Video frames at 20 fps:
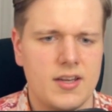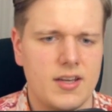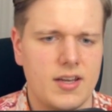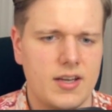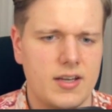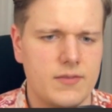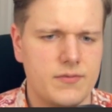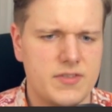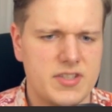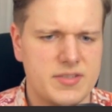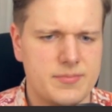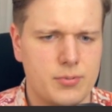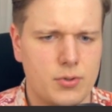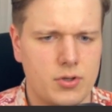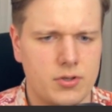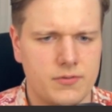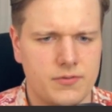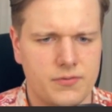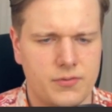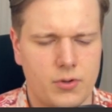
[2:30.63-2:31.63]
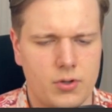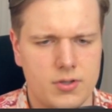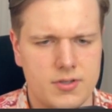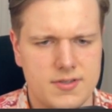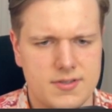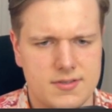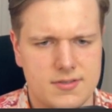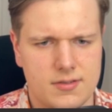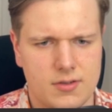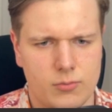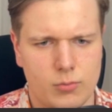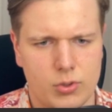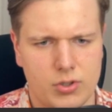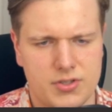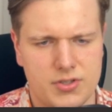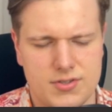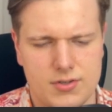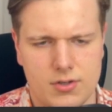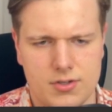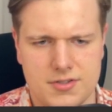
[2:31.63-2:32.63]
And if this pawn falls, the rook
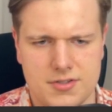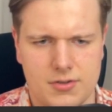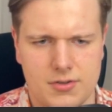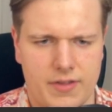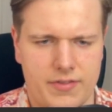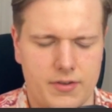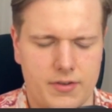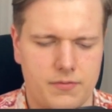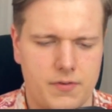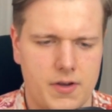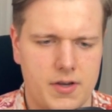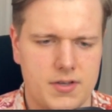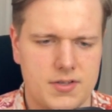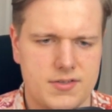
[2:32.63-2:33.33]
is also under fire,